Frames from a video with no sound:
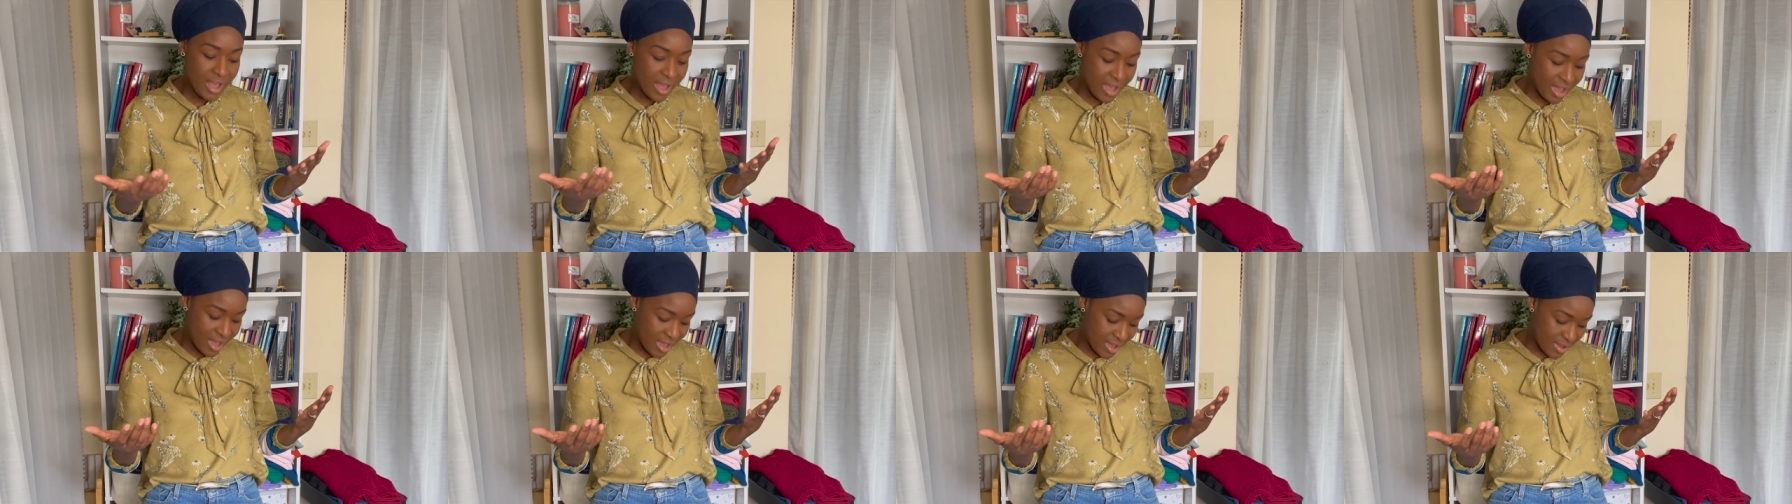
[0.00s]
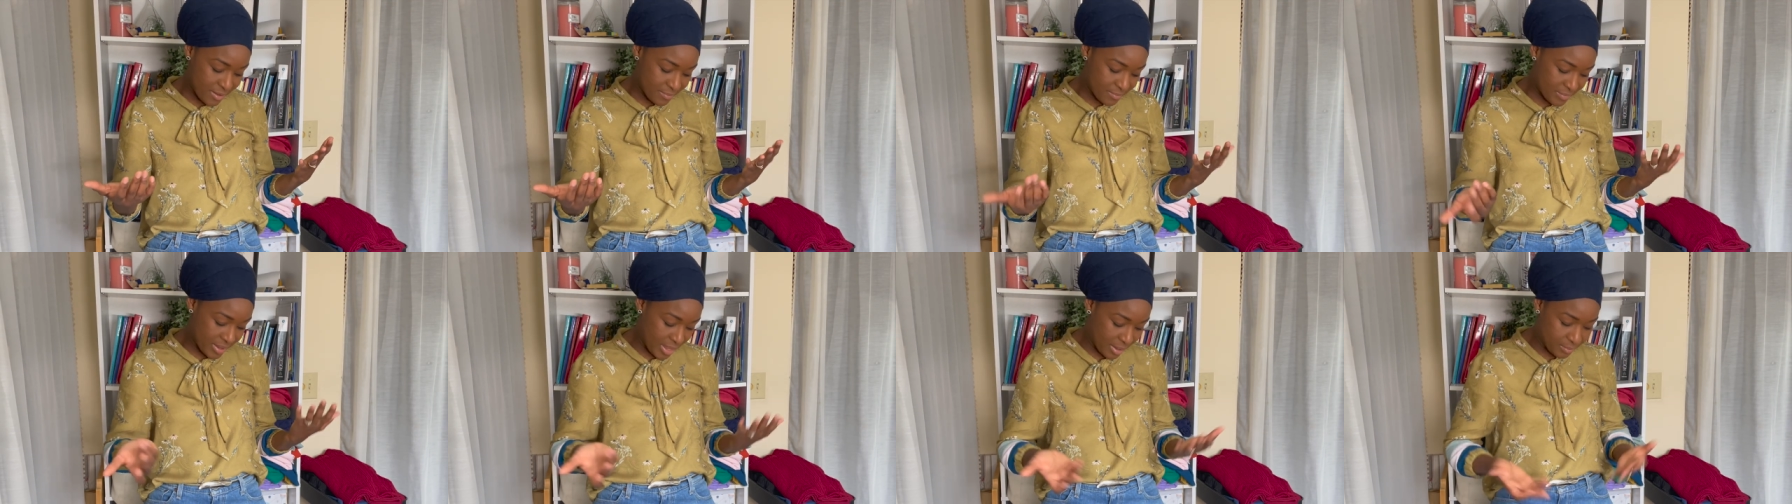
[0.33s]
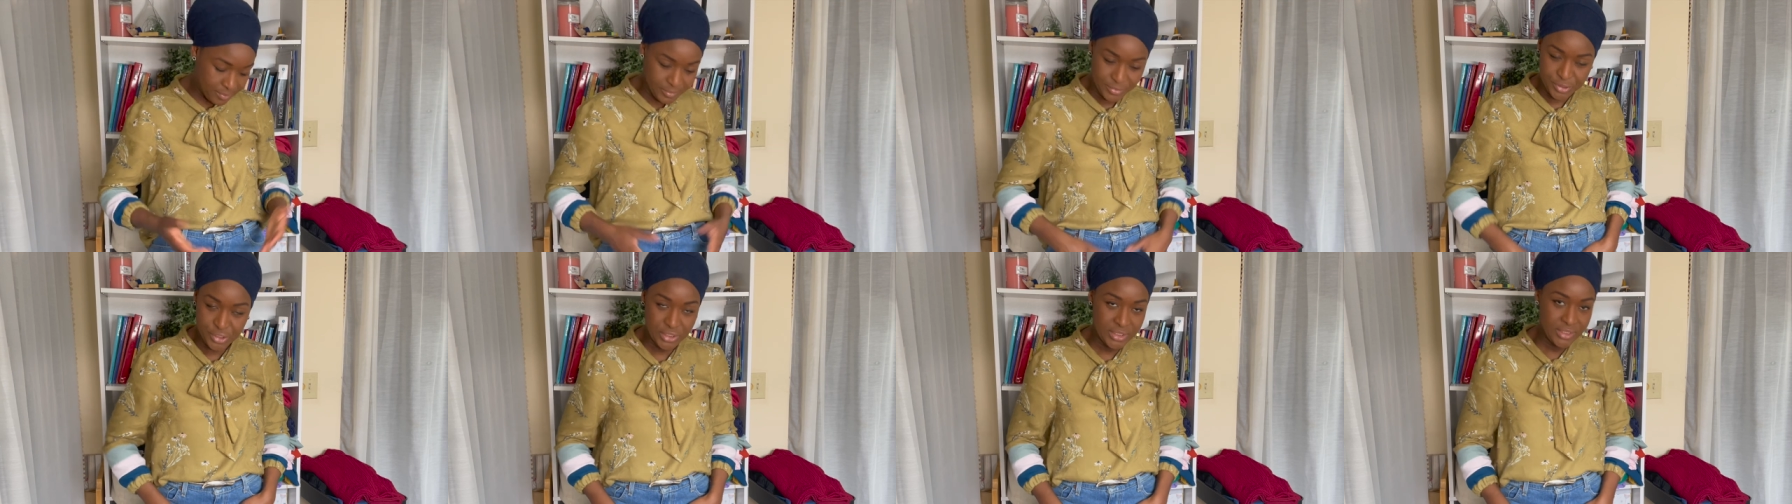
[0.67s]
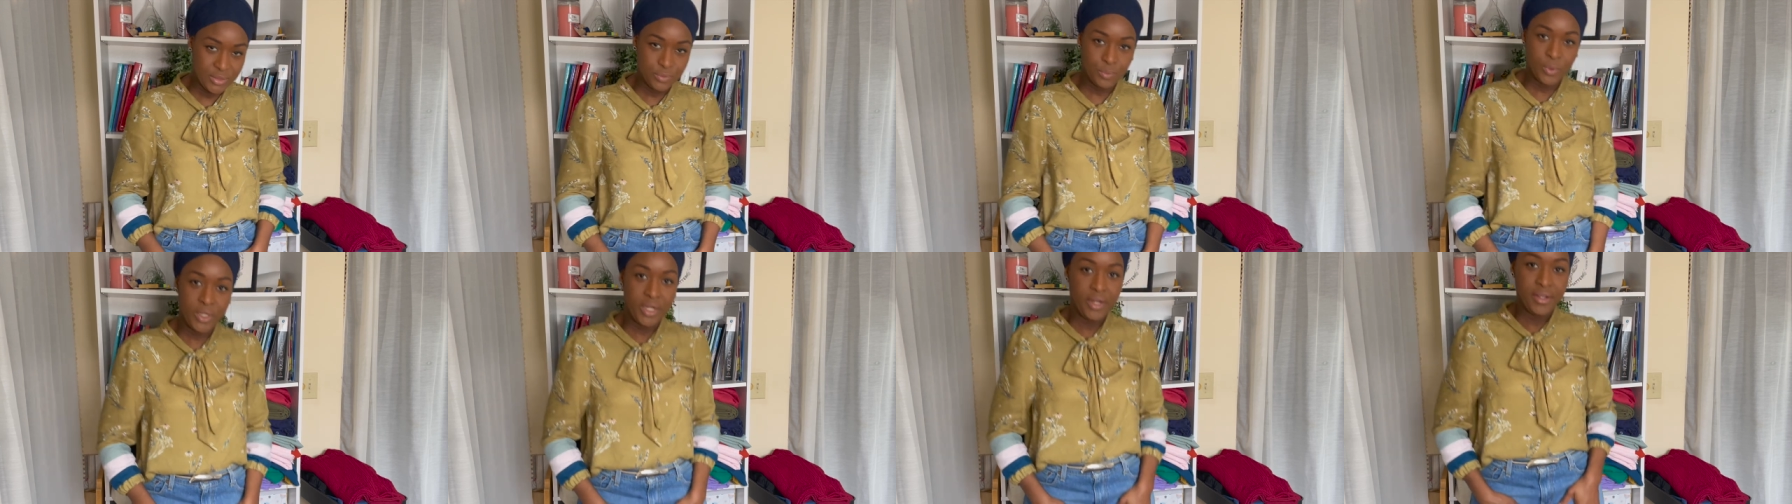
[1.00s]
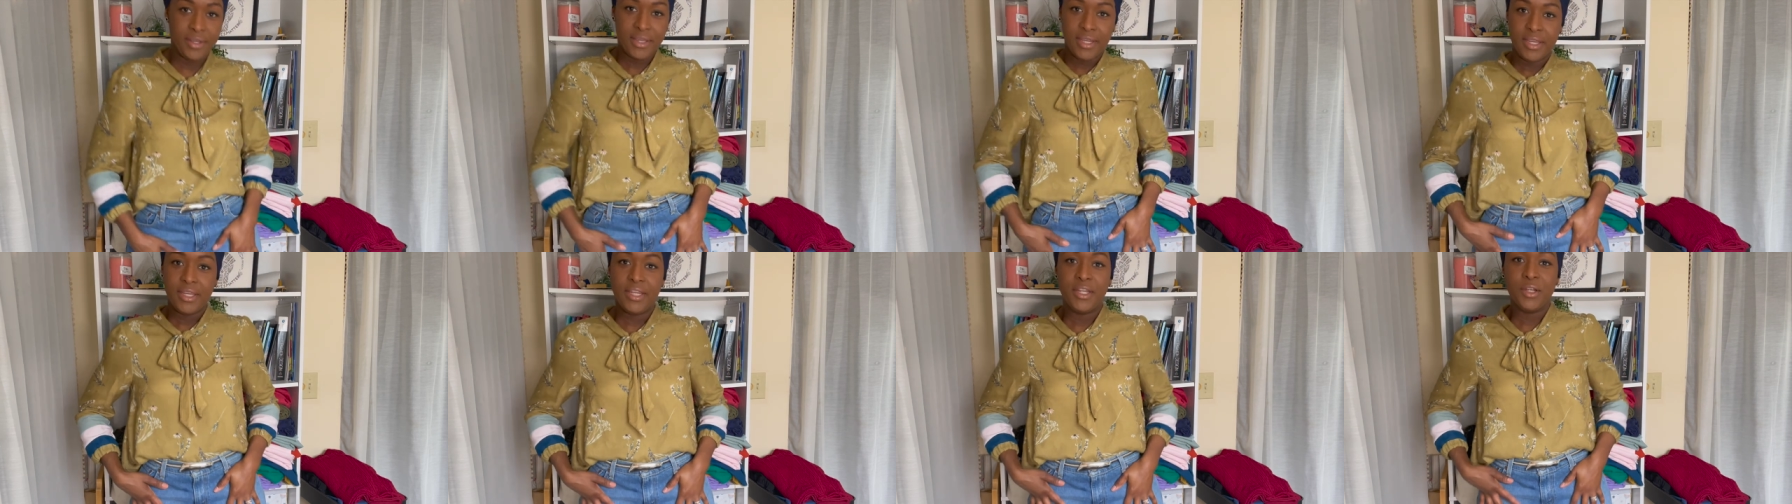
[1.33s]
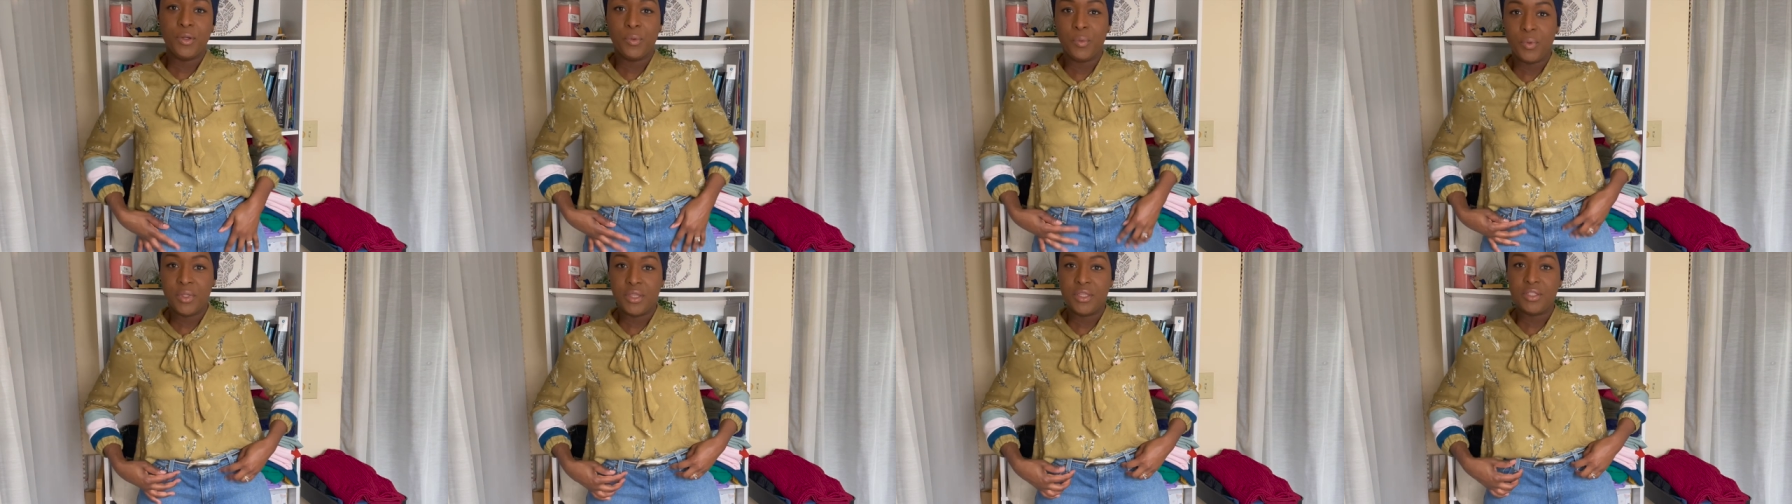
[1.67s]
Um, I'm just wearing it
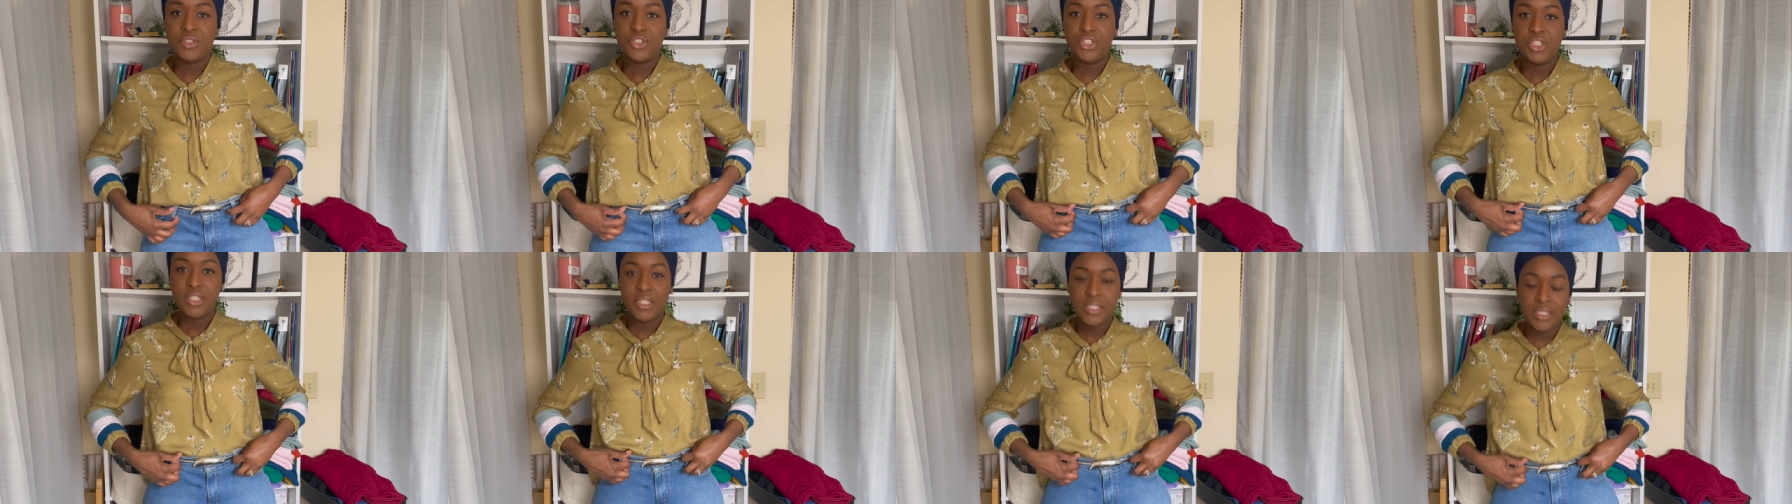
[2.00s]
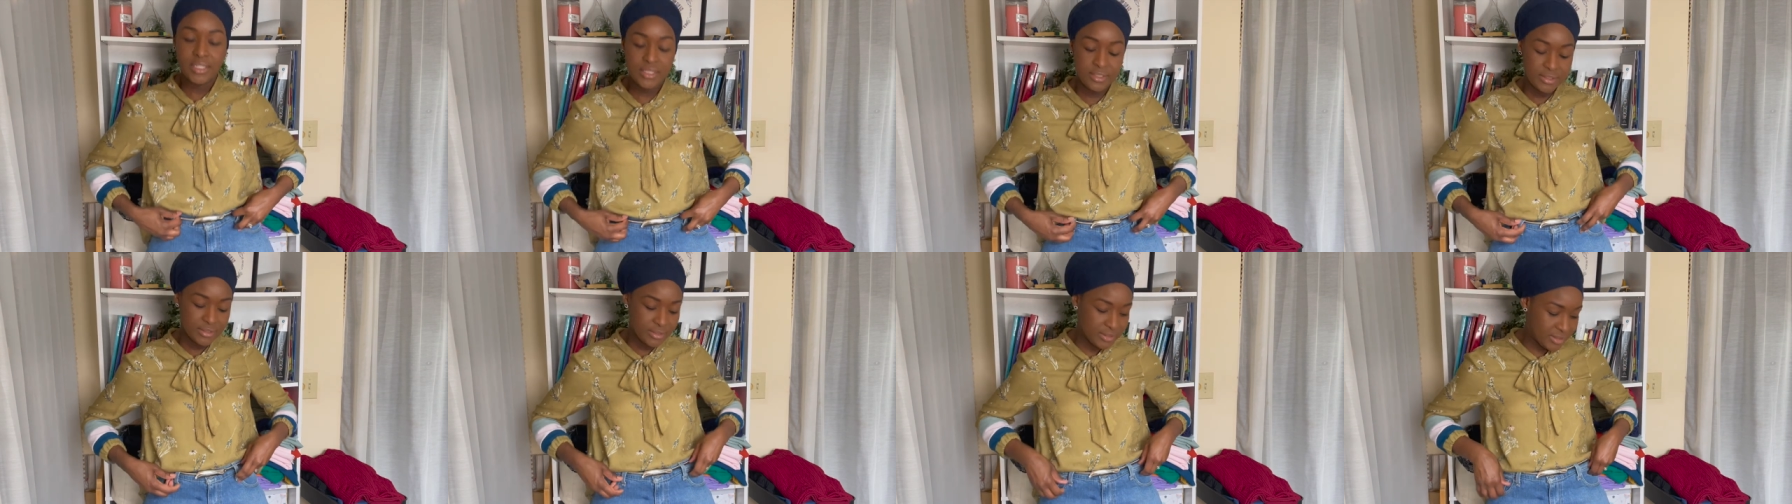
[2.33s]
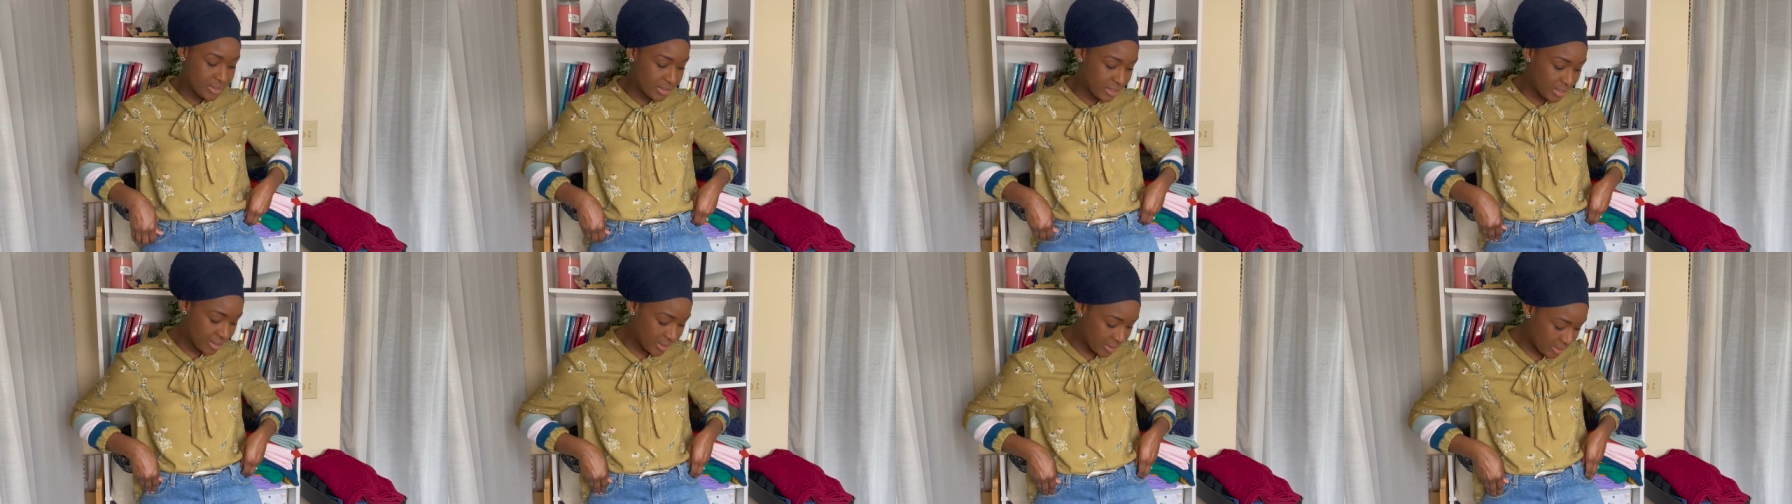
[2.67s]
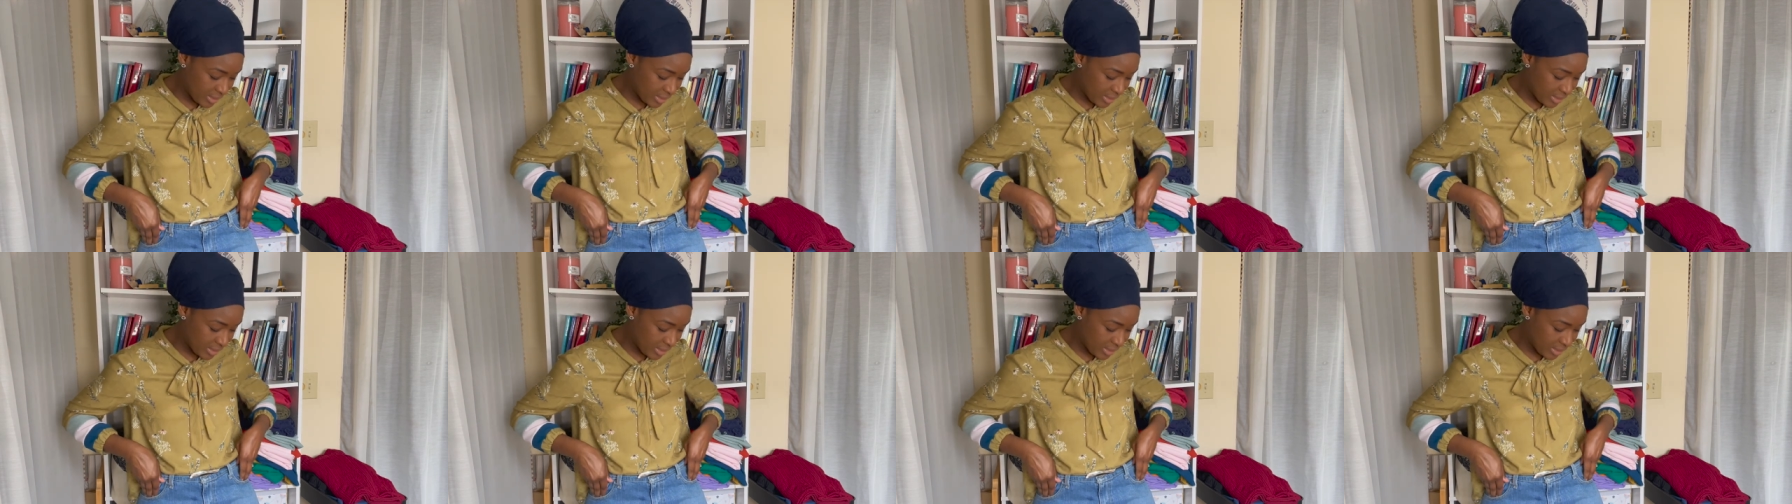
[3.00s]
here with jeans